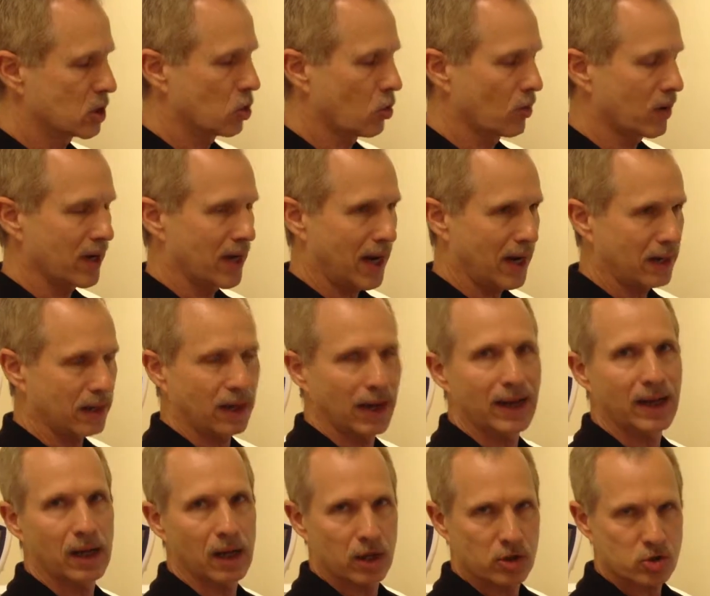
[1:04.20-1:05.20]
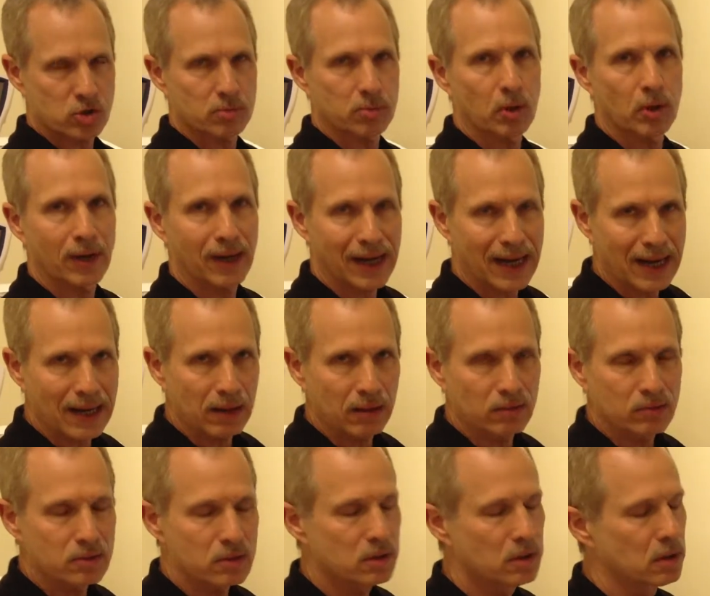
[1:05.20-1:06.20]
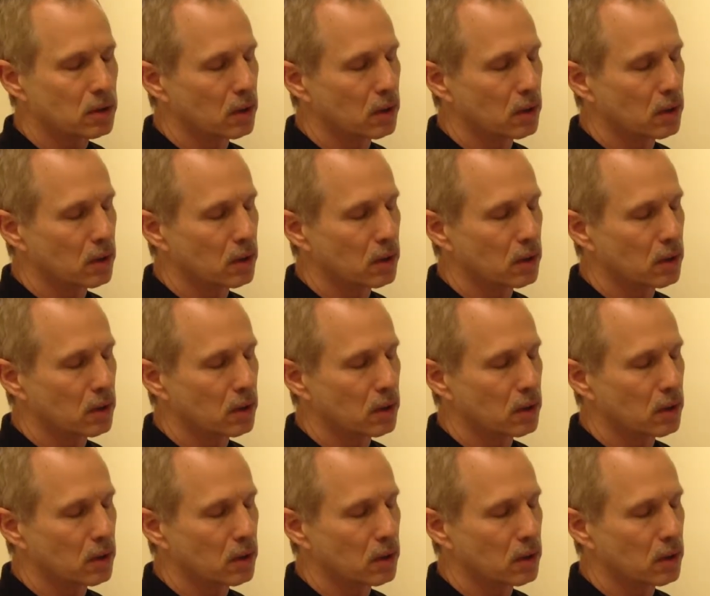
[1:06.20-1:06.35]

create a customer account.